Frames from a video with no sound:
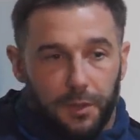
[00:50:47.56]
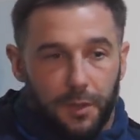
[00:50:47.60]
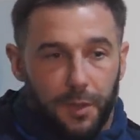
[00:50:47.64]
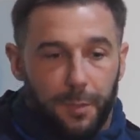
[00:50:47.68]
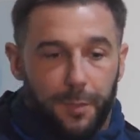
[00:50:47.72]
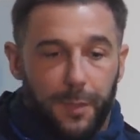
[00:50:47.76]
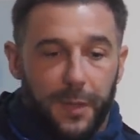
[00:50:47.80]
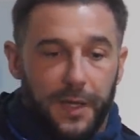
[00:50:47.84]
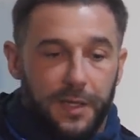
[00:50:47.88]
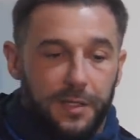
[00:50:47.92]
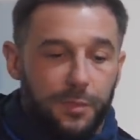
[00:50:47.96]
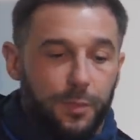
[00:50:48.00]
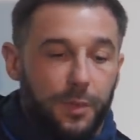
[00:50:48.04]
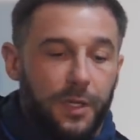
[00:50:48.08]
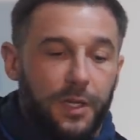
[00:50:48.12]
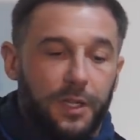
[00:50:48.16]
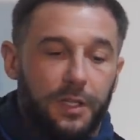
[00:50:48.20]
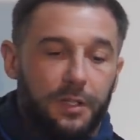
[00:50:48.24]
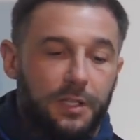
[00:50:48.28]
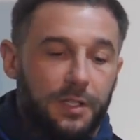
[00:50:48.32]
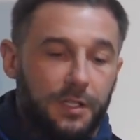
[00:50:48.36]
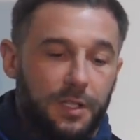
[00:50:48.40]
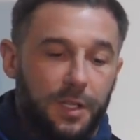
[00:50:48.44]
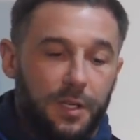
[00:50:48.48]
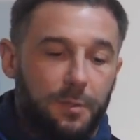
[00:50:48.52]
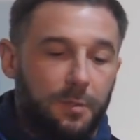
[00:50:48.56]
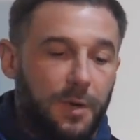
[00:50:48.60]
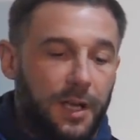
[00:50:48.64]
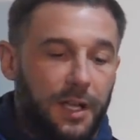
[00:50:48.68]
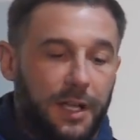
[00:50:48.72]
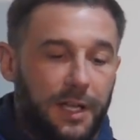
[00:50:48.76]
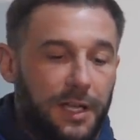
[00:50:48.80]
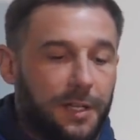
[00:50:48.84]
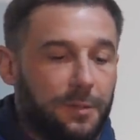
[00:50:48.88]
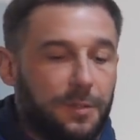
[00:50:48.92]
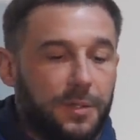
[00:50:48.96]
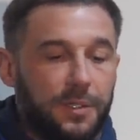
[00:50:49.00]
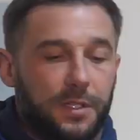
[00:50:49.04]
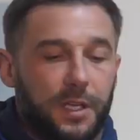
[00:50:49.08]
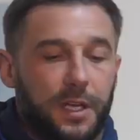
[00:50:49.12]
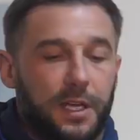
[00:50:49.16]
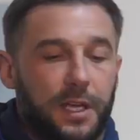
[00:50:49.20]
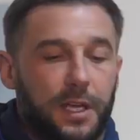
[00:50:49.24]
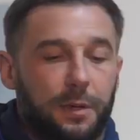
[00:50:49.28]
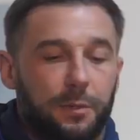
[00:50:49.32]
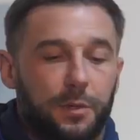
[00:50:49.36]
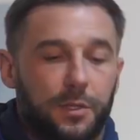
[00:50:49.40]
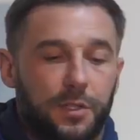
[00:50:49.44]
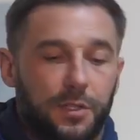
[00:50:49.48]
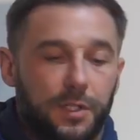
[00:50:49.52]
the best way to describe my academy, side,
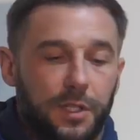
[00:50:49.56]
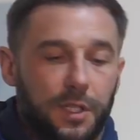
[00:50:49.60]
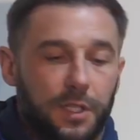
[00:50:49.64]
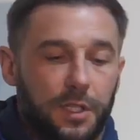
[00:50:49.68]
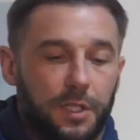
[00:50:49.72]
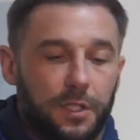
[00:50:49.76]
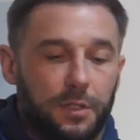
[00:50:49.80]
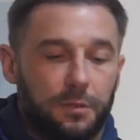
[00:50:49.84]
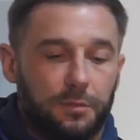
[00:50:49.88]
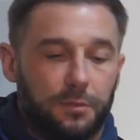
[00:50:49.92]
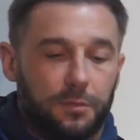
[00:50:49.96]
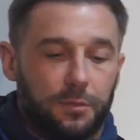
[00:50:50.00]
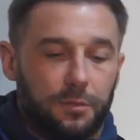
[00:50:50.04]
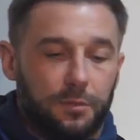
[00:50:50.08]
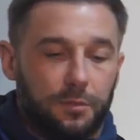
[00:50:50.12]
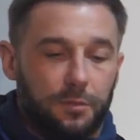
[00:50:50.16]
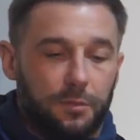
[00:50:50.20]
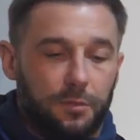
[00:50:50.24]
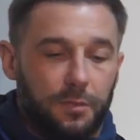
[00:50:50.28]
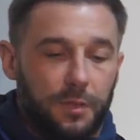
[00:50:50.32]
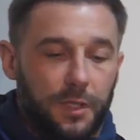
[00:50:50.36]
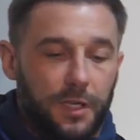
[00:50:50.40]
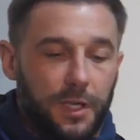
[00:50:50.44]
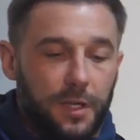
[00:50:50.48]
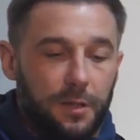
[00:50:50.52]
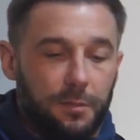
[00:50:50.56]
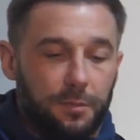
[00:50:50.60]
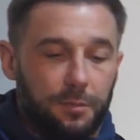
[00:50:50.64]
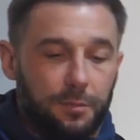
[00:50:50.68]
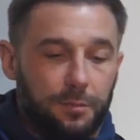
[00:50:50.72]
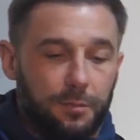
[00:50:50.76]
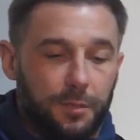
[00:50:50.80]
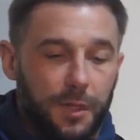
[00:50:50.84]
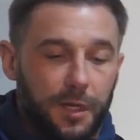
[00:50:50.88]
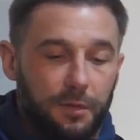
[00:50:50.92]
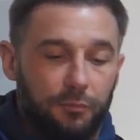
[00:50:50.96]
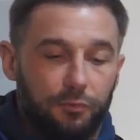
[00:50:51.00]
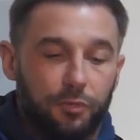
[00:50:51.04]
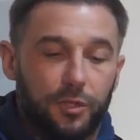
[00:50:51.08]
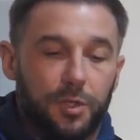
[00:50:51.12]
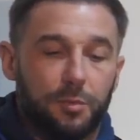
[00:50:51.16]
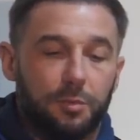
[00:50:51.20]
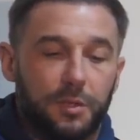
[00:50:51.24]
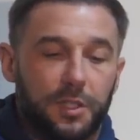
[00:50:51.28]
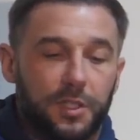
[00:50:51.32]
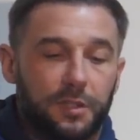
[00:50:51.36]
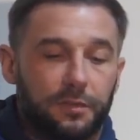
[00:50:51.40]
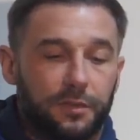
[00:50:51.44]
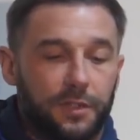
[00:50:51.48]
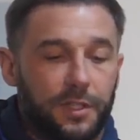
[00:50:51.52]
I would say, and I, I really
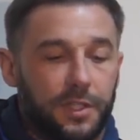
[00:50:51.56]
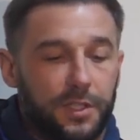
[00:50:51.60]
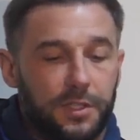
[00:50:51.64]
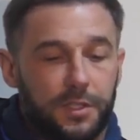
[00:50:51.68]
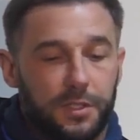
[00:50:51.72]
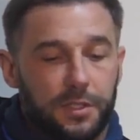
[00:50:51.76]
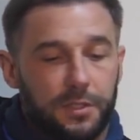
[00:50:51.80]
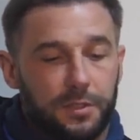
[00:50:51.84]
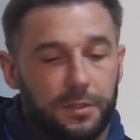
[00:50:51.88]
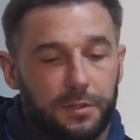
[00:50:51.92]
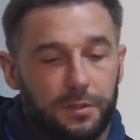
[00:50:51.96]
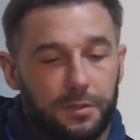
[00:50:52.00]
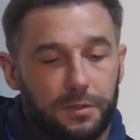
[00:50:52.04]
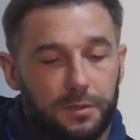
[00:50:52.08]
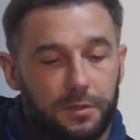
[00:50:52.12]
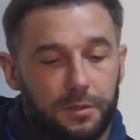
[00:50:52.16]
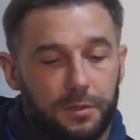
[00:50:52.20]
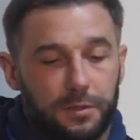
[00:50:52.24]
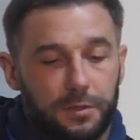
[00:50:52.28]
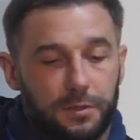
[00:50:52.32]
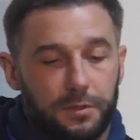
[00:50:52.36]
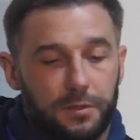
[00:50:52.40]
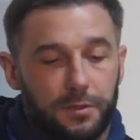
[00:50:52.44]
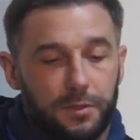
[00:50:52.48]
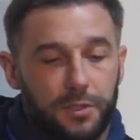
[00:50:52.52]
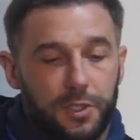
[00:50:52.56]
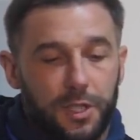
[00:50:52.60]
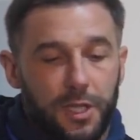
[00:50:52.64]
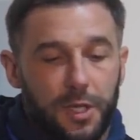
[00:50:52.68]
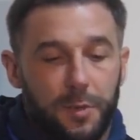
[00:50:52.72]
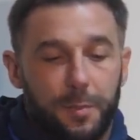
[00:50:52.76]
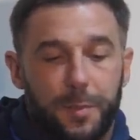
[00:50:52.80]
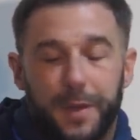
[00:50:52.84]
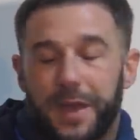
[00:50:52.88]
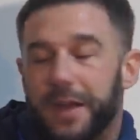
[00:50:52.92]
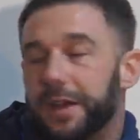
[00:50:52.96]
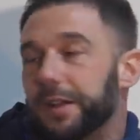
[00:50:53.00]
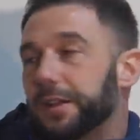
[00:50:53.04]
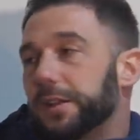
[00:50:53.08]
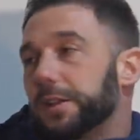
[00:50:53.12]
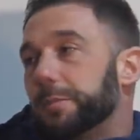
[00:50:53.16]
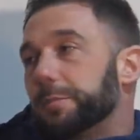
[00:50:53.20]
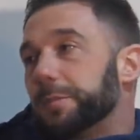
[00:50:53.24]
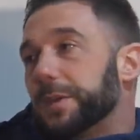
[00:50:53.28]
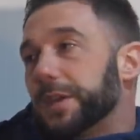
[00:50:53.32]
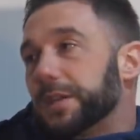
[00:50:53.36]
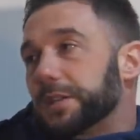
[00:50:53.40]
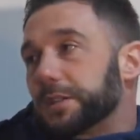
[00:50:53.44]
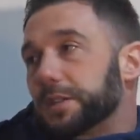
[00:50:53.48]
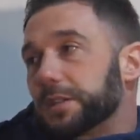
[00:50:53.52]
believe in this, is you get better at the
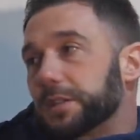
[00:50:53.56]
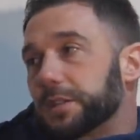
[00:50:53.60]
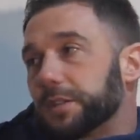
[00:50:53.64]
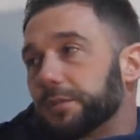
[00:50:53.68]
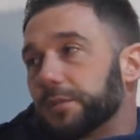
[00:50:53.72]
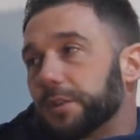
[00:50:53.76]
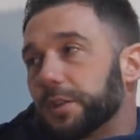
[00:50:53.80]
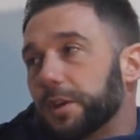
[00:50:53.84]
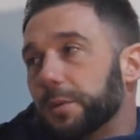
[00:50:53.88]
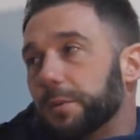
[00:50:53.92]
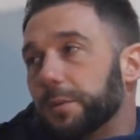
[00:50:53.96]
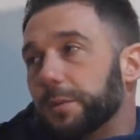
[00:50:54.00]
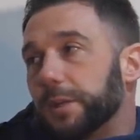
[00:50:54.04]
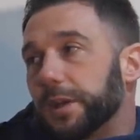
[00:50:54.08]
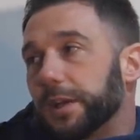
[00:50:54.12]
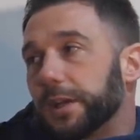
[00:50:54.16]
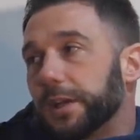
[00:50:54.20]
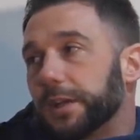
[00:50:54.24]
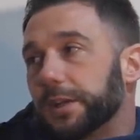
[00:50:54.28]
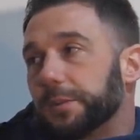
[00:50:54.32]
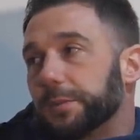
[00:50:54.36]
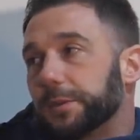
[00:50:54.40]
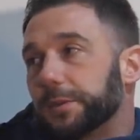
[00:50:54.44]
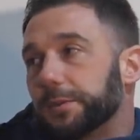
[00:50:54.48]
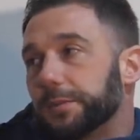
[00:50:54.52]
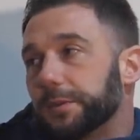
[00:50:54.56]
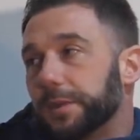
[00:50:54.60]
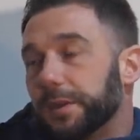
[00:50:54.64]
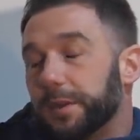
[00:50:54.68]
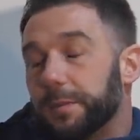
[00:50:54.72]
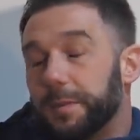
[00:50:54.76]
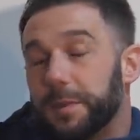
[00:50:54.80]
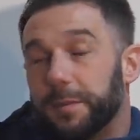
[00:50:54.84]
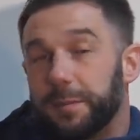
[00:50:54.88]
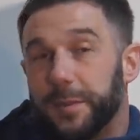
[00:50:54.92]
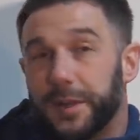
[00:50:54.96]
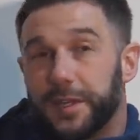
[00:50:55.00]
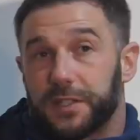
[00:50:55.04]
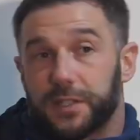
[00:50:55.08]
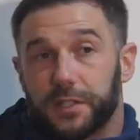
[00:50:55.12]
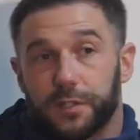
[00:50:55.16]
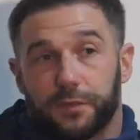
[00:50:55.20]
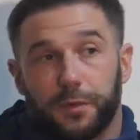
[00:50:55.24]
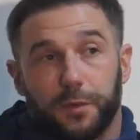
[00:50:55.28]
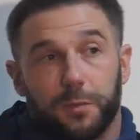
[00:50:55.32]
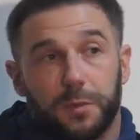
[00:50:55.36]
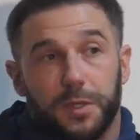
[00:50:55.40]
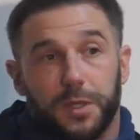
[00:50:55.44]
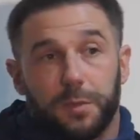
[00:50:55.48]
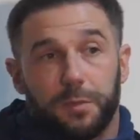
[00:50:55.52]
basics if you come to my academy. And the
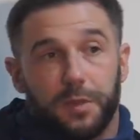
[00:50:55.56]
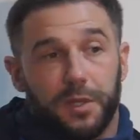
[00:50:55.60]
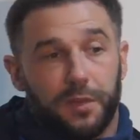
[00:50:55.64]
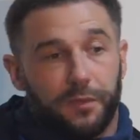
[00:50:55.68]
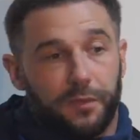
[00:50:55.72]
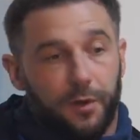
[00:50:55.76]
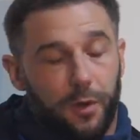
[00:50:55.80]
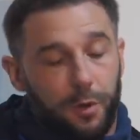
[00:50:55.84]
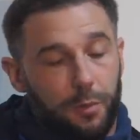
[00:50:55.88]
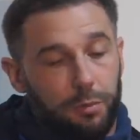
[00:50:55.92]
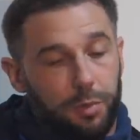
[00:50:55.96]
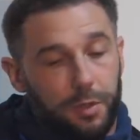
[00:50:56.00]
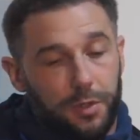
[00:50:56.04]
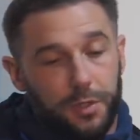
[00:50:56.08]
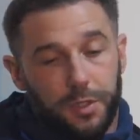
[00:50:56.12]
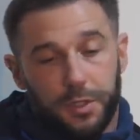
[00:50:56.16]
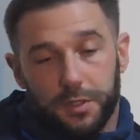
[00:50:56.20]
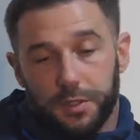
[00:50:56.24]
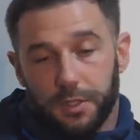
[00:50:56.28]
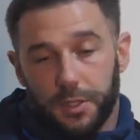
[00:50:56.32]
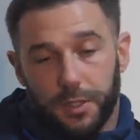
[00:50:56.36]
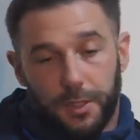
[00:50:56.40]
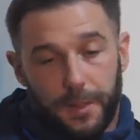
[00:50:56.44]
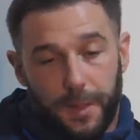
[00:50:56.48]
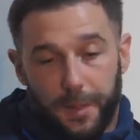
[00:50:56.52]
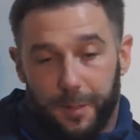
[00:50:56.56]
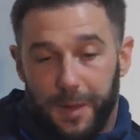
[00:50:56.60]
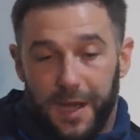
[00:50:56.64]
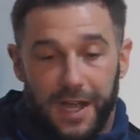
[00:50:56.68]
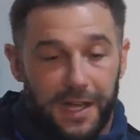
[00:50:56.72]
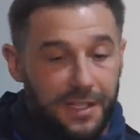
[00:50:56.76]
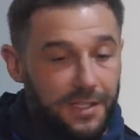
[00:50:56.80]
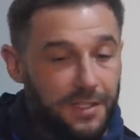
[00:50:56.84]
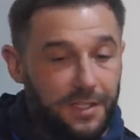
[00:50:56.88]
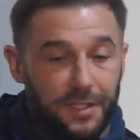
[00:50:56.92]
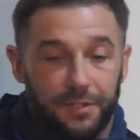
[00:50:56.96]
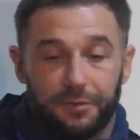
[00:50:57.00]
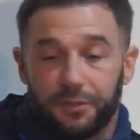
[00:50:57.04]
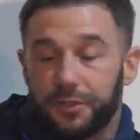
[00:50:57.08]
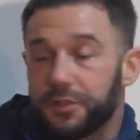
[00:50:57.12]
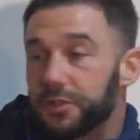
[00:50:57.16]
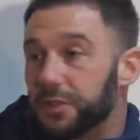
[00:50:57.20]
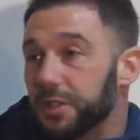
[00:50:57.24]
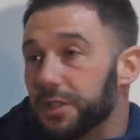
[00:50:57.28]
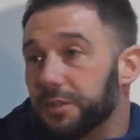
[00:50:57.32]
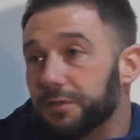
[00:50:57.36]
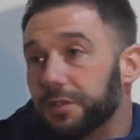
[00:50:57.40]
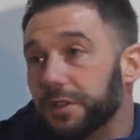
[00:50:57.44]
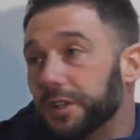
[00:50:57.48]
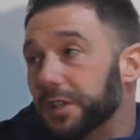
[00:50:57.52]
basics for me being a football player is passing it,
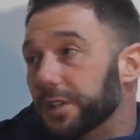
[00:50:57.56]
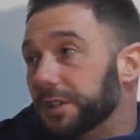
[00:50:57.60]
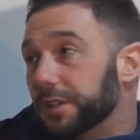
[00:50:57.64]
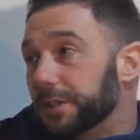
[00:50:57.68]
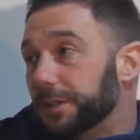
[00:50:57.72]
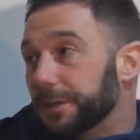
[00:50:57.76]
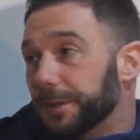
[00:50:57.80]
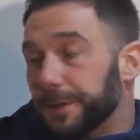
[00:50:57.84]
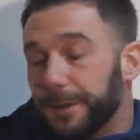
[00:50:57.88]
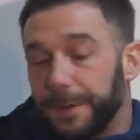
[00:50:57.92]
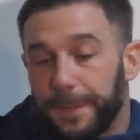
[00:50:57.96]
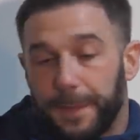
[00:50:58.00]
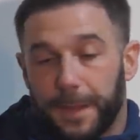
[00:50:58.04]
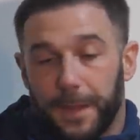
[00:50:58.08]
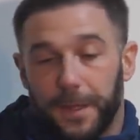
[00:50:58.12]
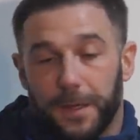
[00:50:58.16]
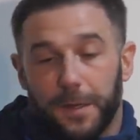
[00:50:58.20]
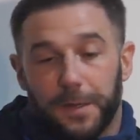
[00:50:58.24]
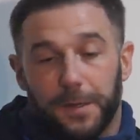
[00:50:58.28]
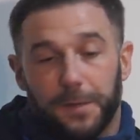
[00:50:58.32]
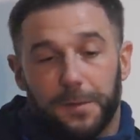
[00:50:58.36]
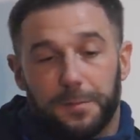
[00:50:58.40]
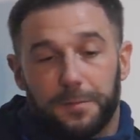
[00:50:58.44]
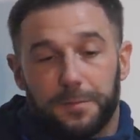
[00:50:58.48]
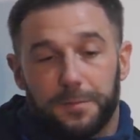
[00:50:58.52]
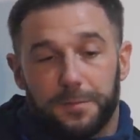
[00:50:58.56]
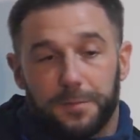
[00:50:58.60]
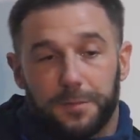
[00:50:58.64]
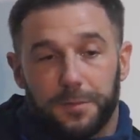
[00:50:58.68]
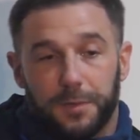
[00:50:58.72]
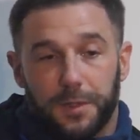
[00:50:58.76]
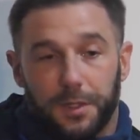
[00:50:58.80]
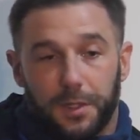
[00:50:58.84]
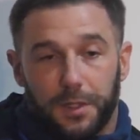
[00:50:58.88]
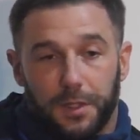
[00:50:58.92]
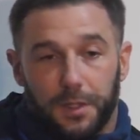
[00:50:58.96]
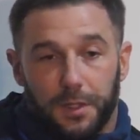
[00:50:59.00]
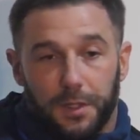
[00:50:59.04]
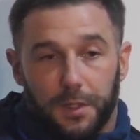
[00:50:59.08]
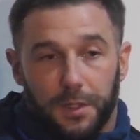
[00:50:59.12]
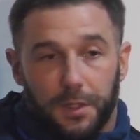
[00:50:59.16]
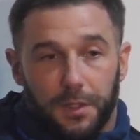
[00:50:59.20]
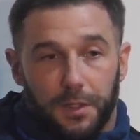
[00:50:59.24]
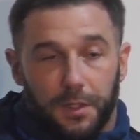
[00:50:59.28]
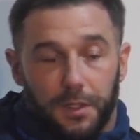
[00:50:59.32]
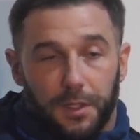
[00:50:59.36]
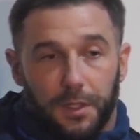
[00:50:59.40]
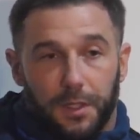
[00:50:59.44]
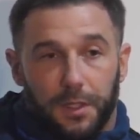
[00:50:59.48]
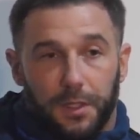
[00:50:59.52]
receiving it, um,
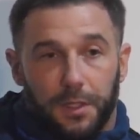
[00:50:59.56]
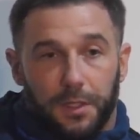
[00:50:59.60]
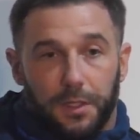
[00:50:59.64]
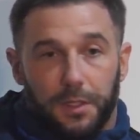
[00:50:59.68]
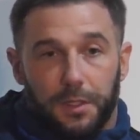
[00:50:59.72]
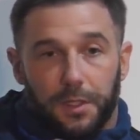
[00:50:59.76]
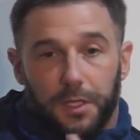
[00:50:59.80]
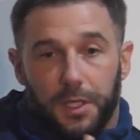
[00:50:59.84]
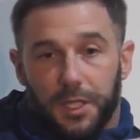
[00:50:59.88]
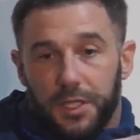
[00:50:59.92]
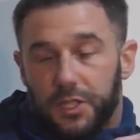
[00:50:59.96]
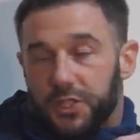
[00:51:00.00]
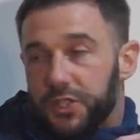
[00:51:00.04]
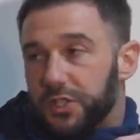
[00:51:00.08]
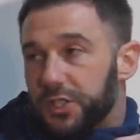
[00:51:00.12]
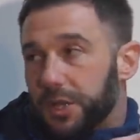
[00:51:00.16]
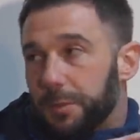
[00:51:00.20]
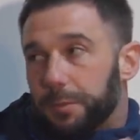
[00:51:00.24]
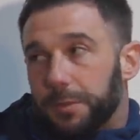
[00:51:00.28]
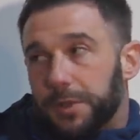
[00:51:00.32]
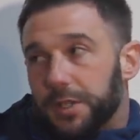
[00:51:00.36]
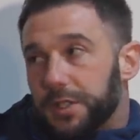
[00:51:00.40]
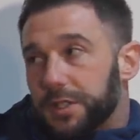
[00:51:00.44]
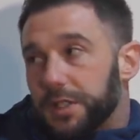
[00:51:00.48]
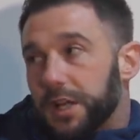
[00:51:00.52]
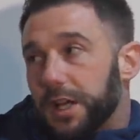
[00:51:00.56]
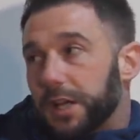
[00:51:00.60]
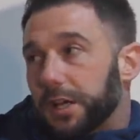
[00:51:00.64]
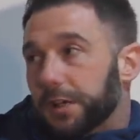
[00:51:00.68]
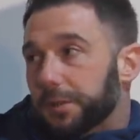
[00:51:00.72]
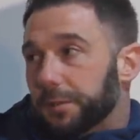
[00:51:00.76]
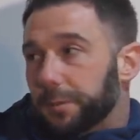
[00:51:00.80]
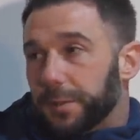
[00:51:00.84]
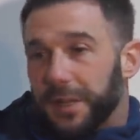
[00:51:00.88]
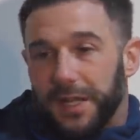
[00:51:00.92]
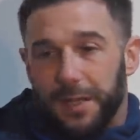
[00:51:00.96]
as simple as that.